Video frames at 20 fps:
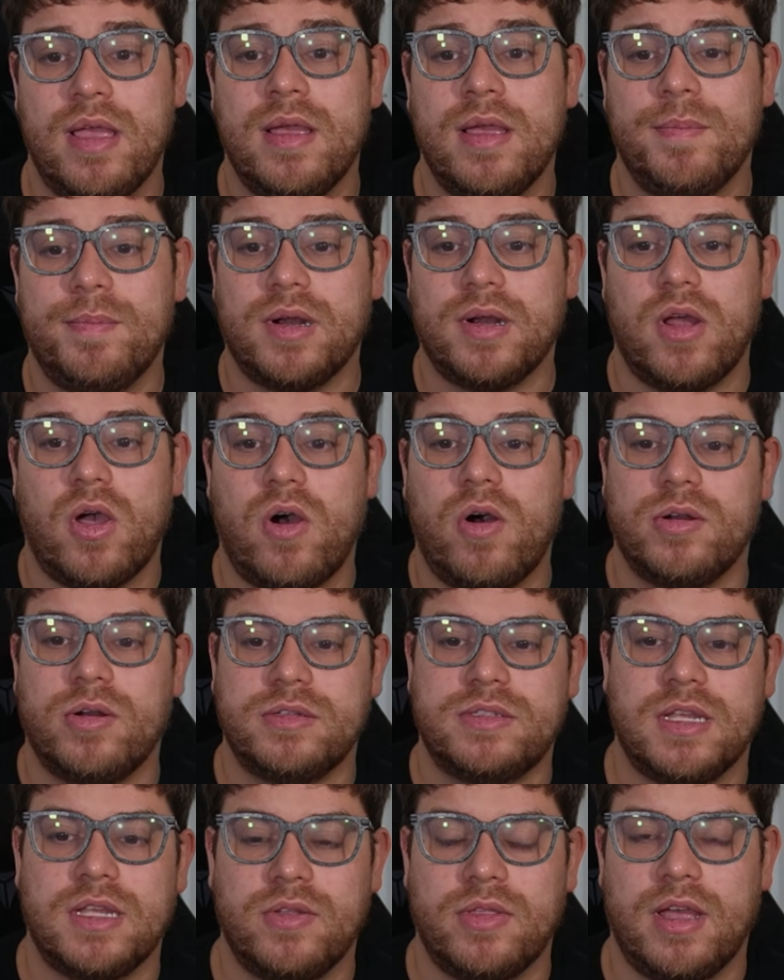but
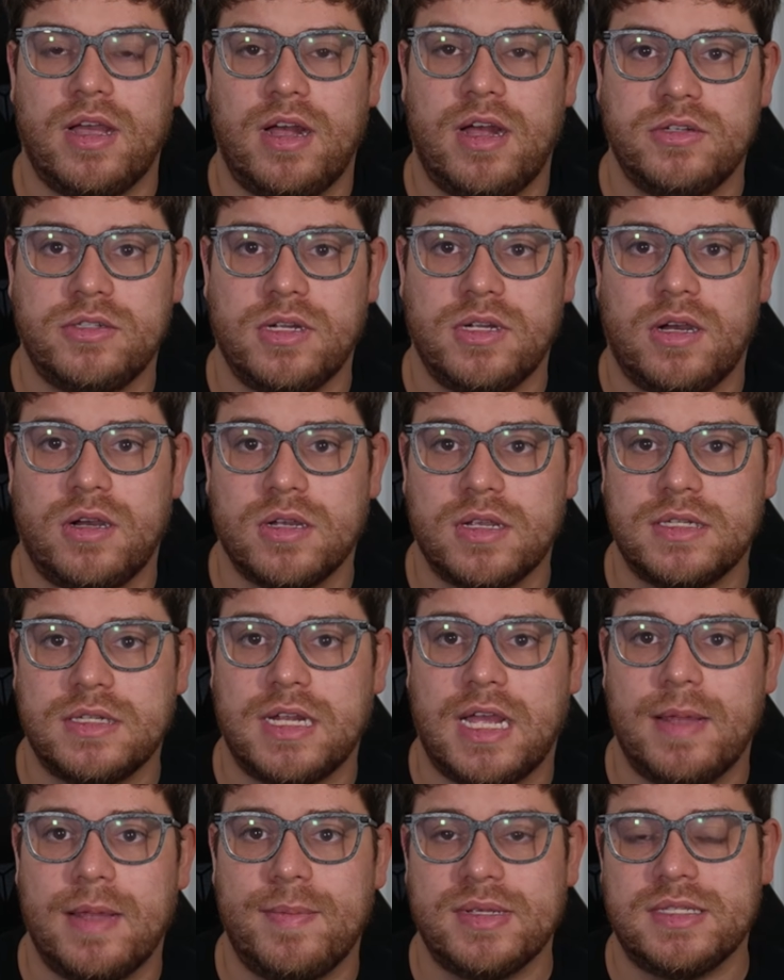also the hunter
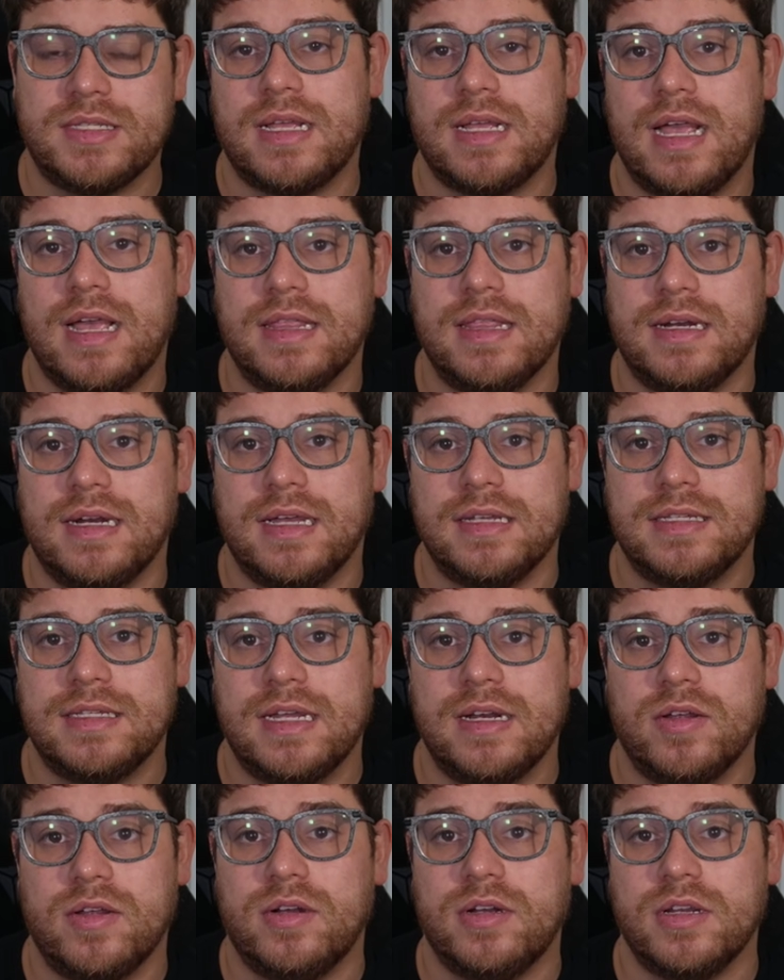archetype is the guy that I said
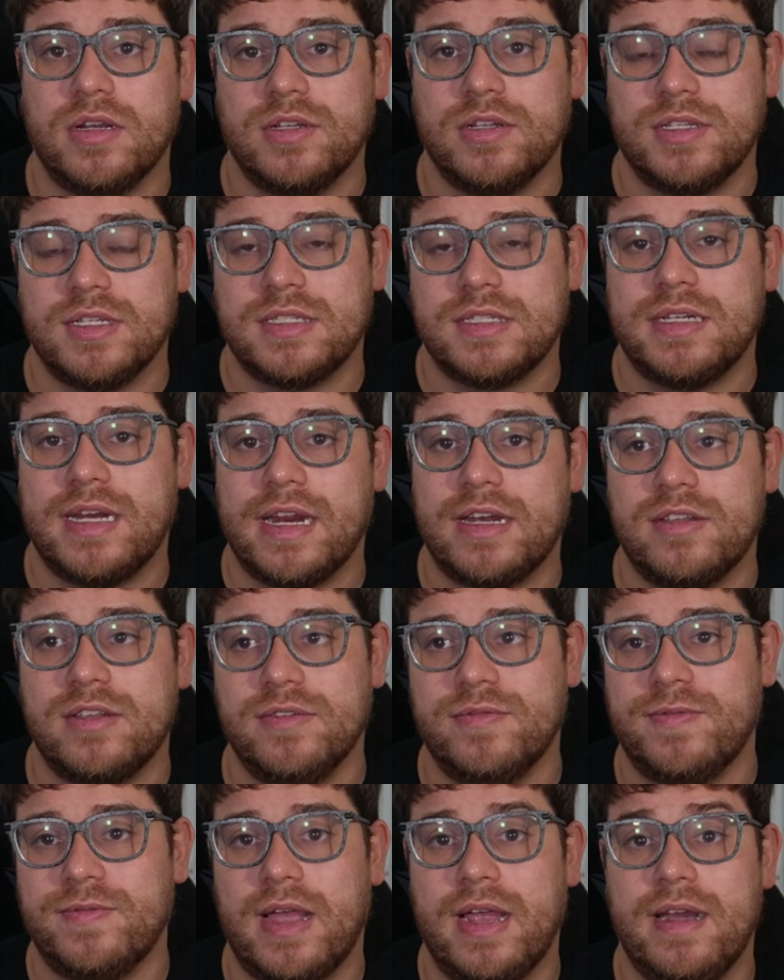earlier just liked to
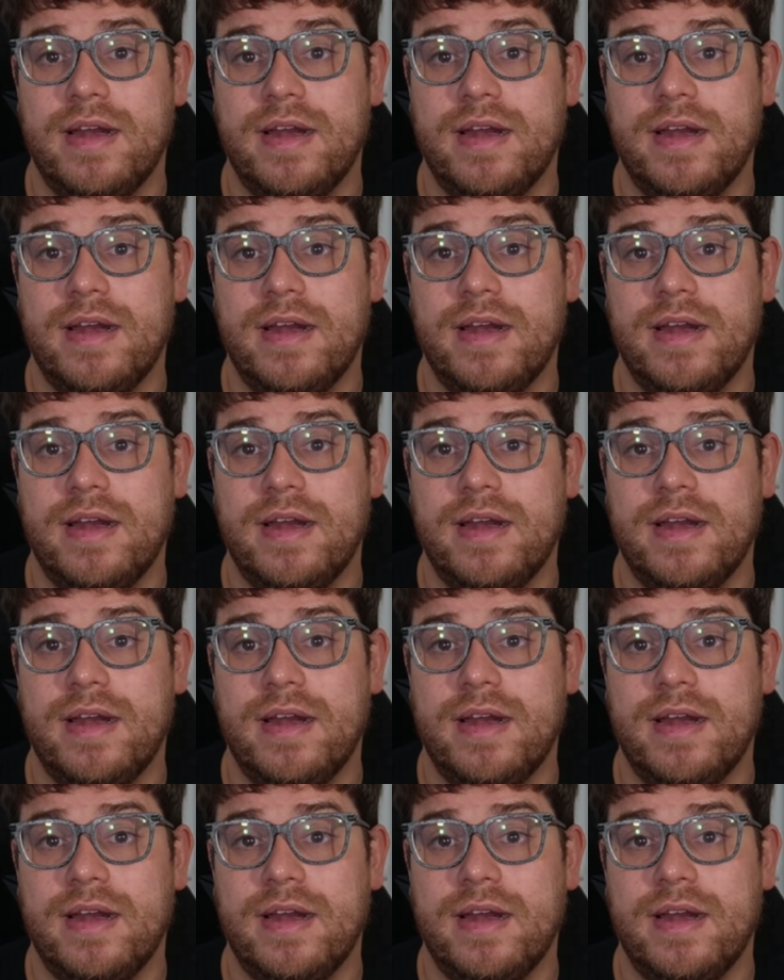fight.